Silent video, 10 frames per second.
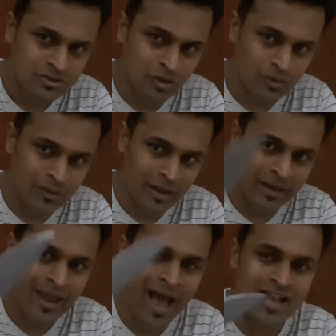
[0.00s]
So
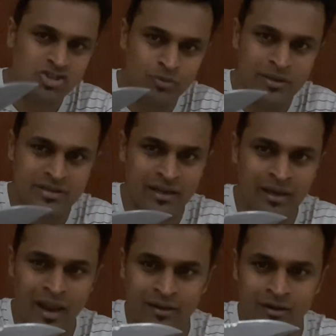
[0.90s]
it has to be a
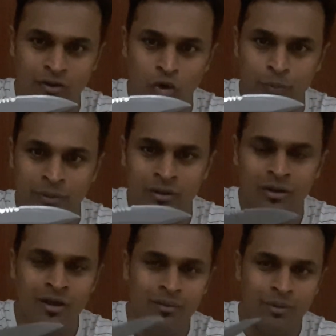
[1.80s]
single-handed open,